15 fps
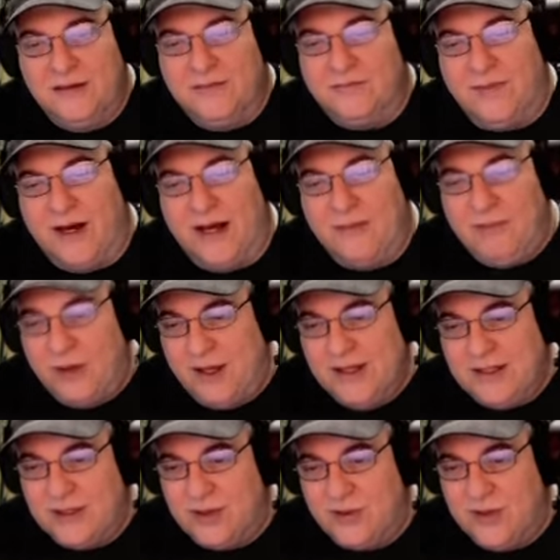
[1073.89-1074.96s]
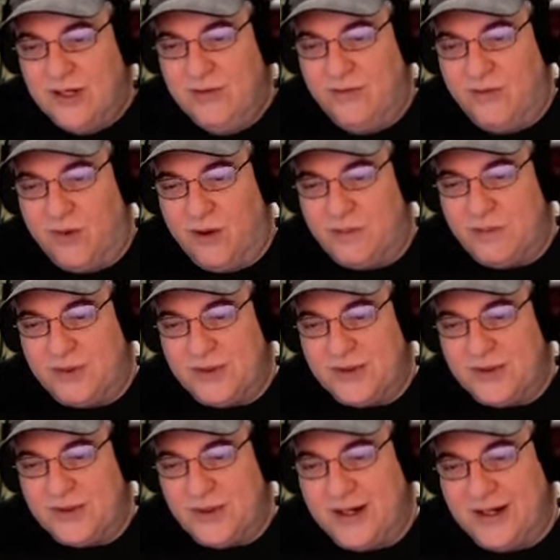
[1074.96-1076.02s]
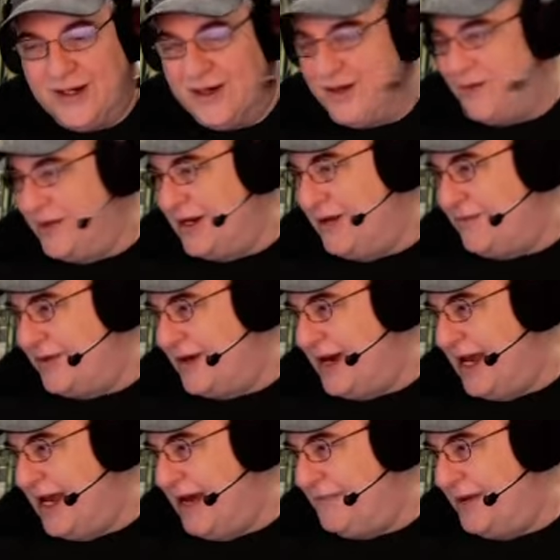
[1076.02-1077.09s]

my plus three Vorpal sword or whatever I happen to